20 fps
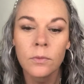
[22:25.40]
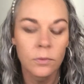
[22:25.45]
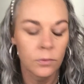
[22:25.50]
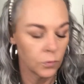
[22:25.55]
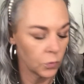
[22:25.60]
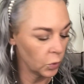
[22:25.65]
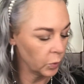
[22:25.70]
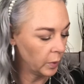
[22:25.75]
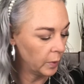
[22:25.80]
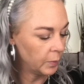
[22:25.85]

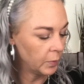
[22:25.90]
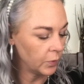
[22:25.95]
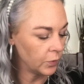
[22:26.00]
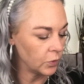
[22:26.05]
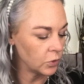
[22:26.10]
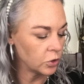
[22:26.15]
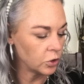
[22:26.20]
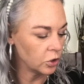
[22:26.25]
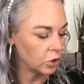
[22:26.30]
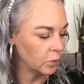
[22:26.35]
remember
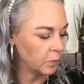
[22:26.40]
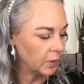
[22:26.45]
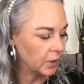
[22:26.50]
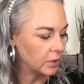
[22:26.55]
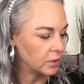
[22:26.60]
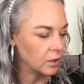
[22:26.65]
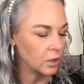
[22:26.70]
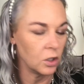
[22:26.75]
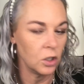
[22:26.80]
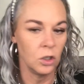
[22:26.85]
for sure, but
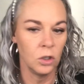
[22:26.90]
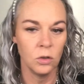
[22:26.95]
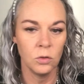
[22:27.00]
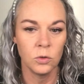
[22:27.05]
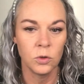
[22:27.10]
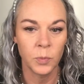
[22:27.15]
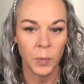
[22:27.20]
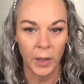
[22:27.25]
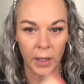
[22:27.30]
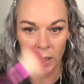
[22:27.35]
it's a
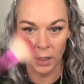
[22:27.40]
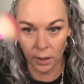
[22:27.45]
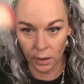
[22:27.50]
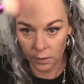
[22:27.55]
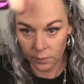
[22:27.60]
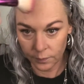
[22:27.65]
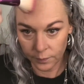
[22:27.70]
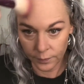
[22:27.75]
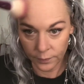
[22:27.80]
huge pan.